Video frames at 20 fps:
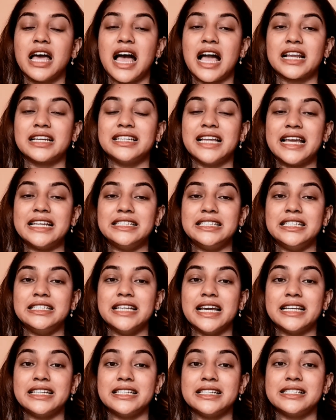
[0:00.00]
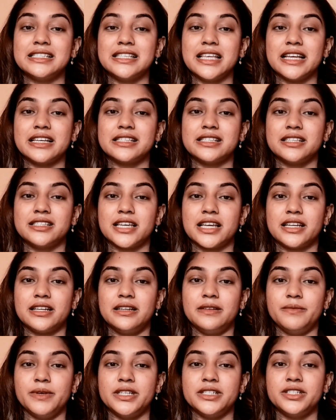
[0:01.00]
Act 1996. The
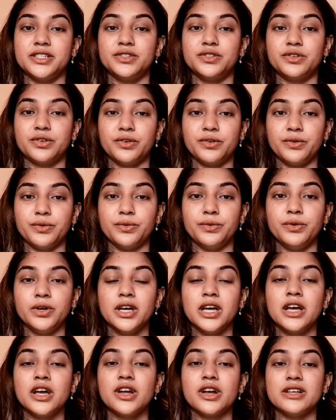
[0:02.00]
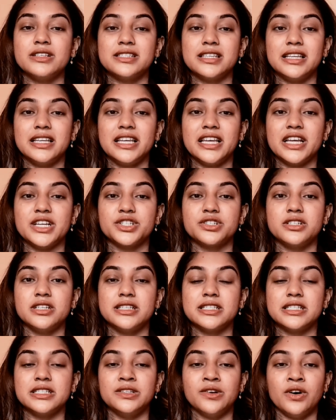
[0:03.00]
settlement through conciliation
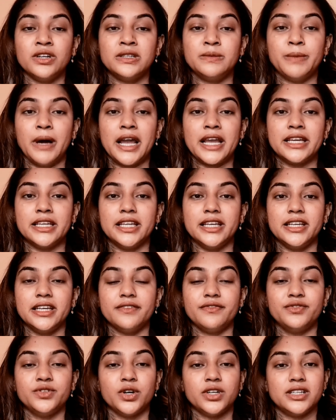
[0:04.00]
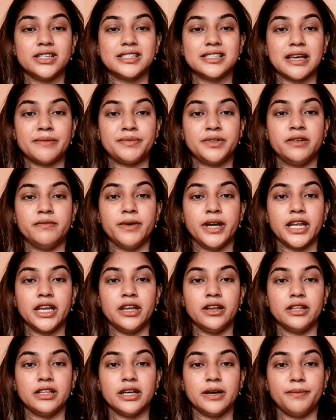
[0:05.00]
is not binding if not accepted
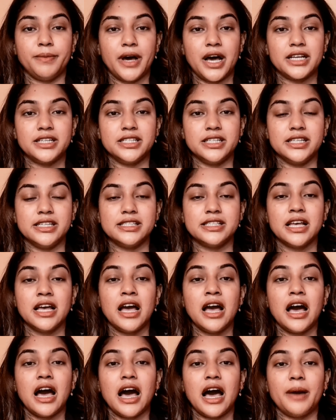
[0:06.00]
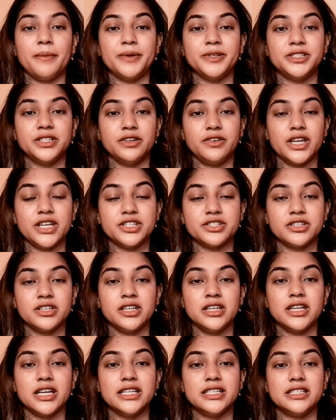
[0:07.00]
by the parties.
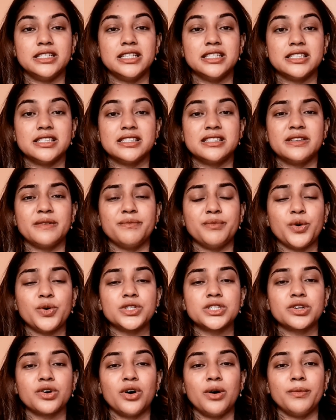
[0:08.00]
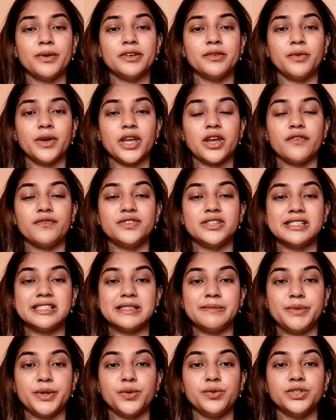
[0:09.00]
Arbitration, this is the most common way of
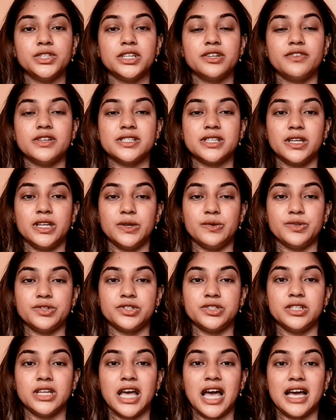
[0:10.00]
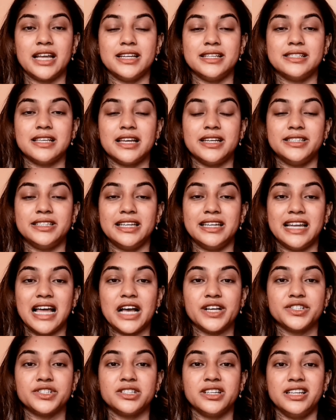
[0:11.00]
dispute resolution and is
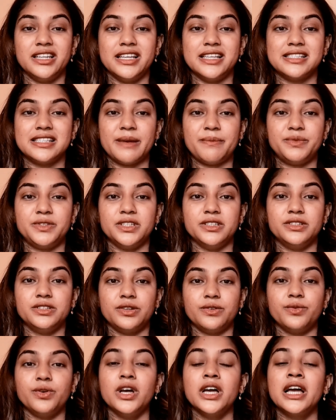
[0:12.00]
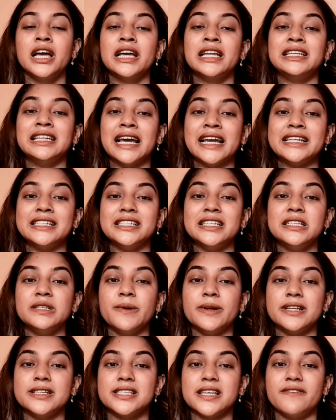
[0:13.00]
internationally accepted through
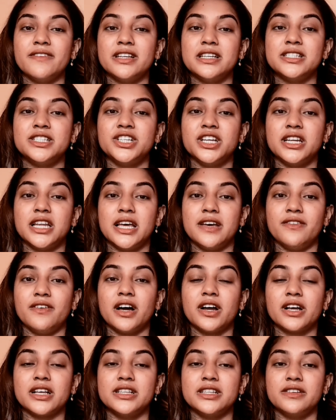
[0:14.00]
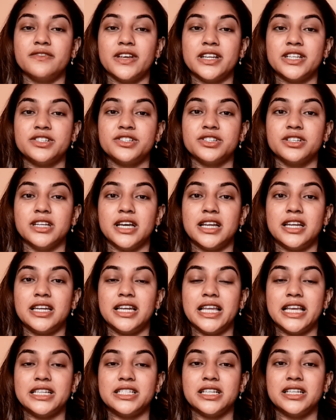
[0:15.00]
1927 Geneva Convention and
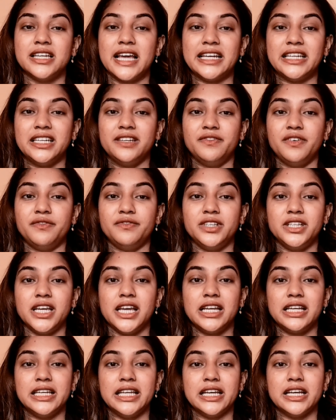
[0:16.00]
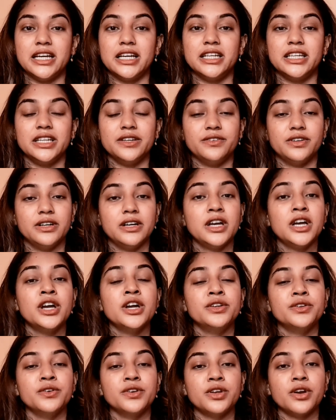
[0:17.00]
later 1958
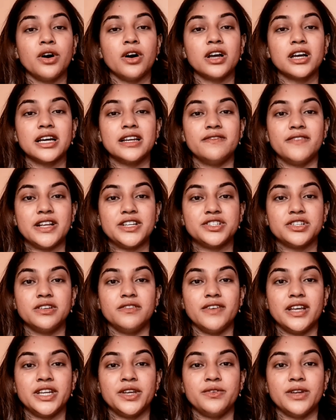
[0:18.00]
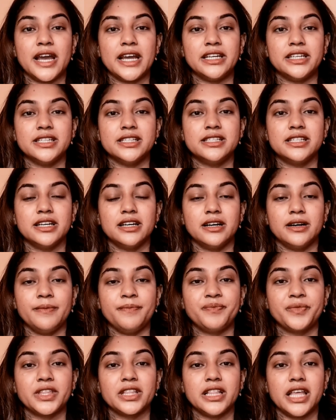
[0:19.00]
New York Convention when United
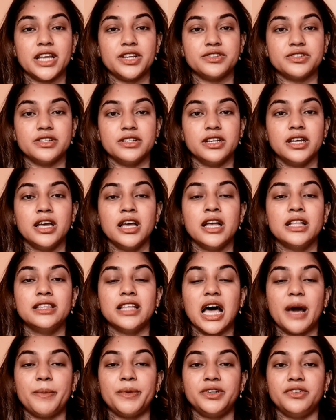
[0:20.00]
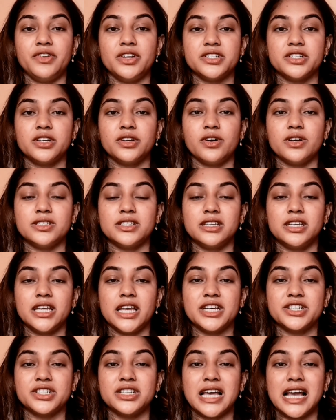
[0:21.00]
Nations. The Arbitration
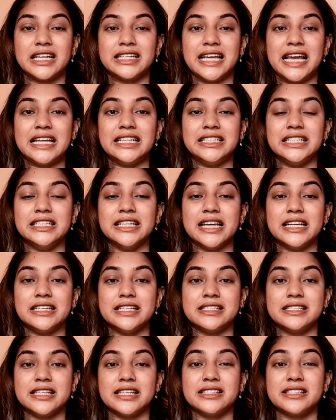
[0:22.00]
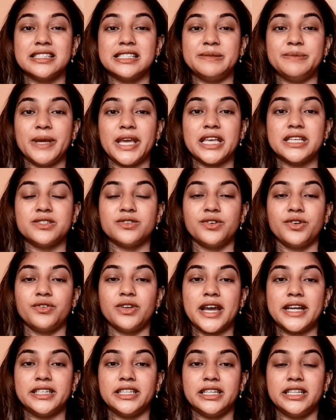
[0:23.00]
Conciliation Act 1996 is based on
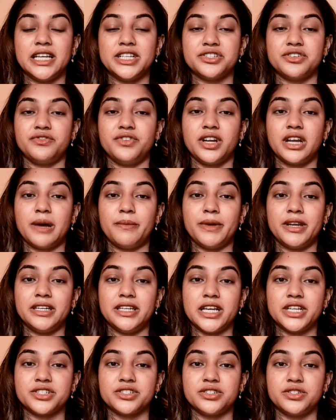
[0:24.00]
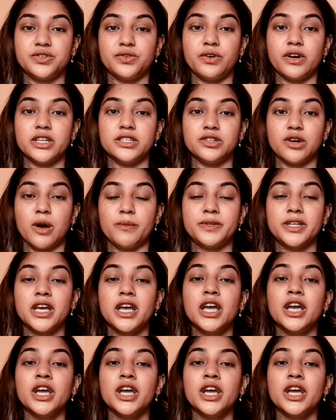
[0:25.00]
United Nations recommendation to adopt